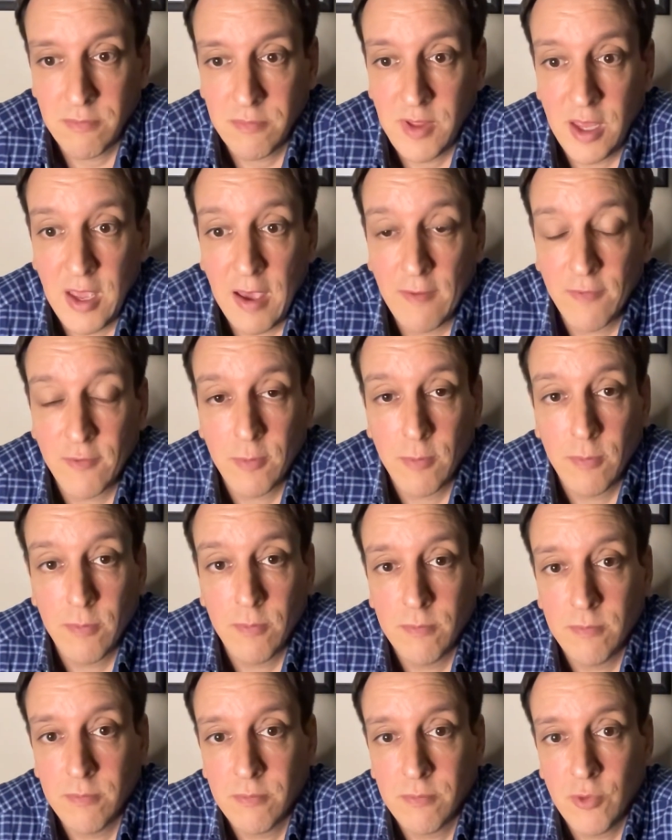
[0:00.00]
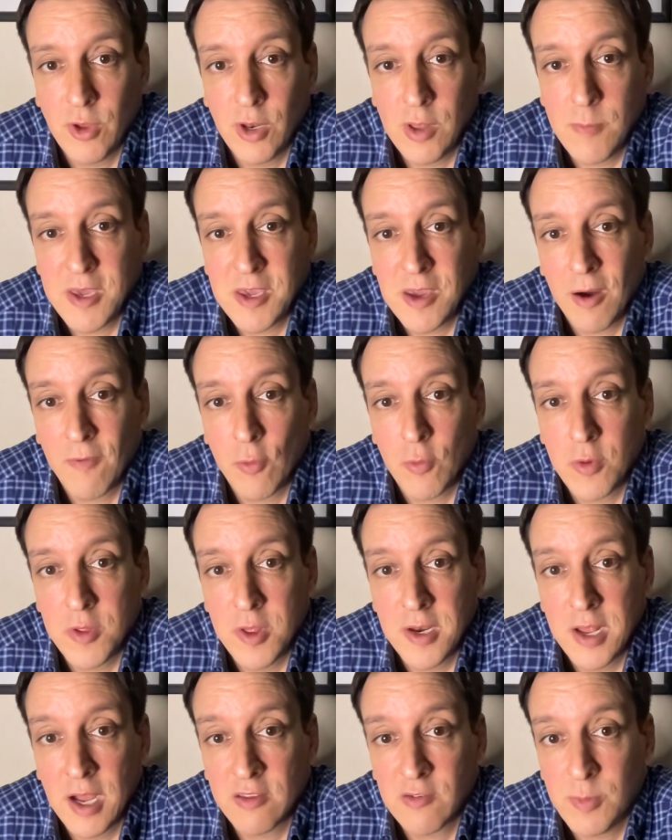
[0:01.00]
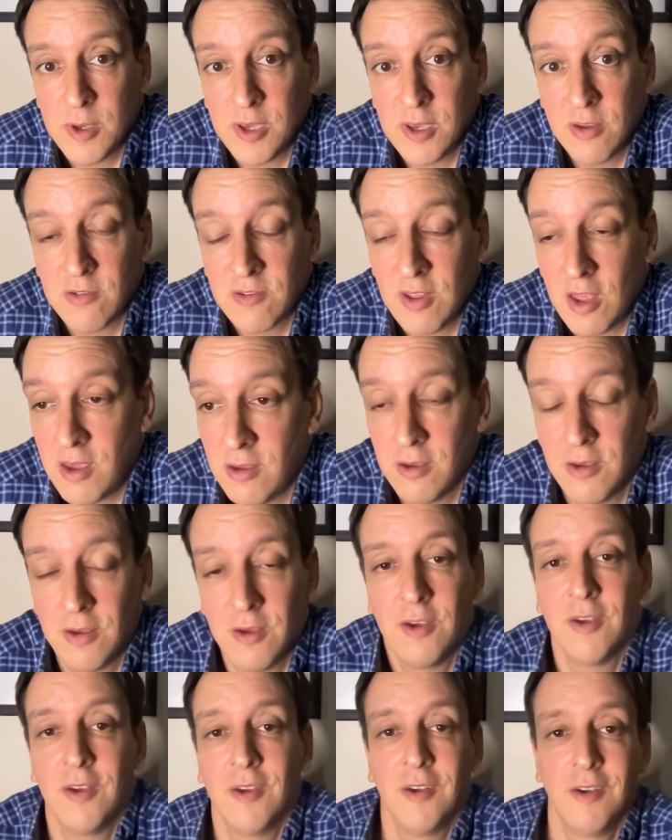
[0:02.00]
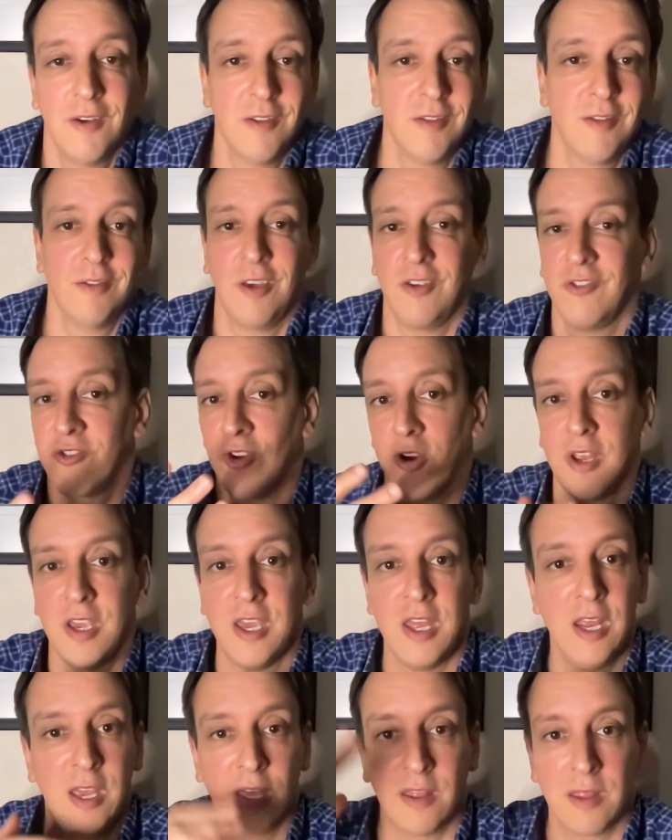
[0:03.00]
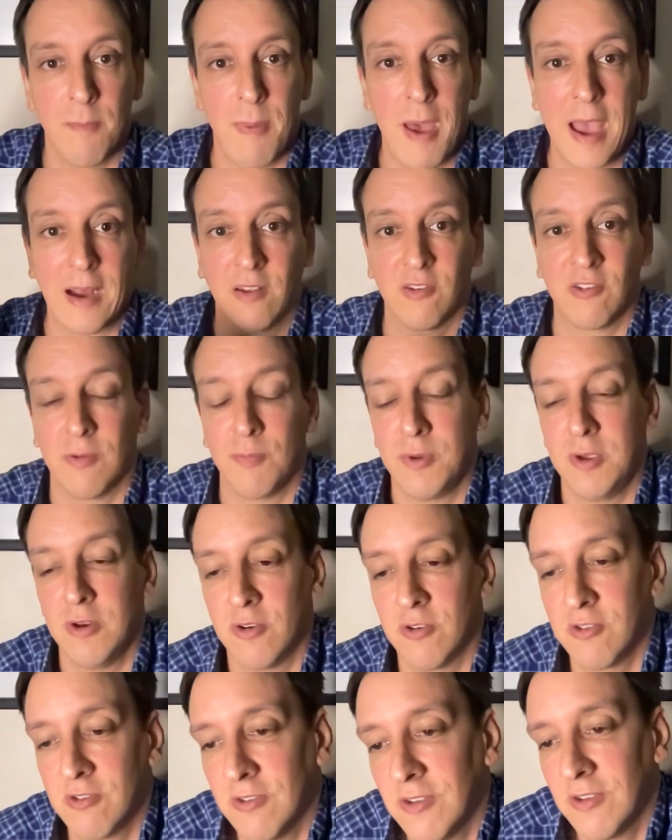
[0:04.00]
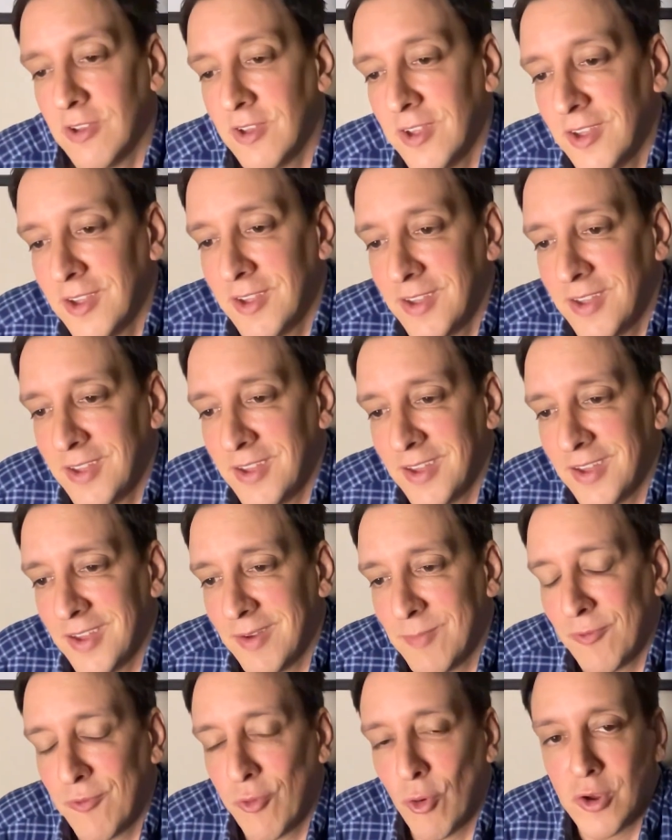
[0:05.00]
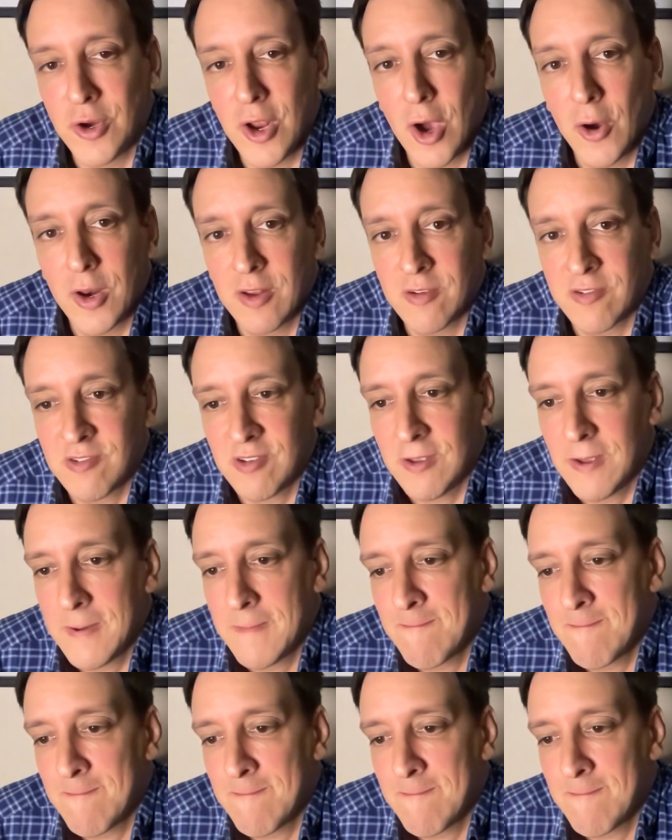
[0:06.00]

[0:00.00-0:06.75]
they have to really be careful with the nuts because they start eating and the bag disappears before you notice.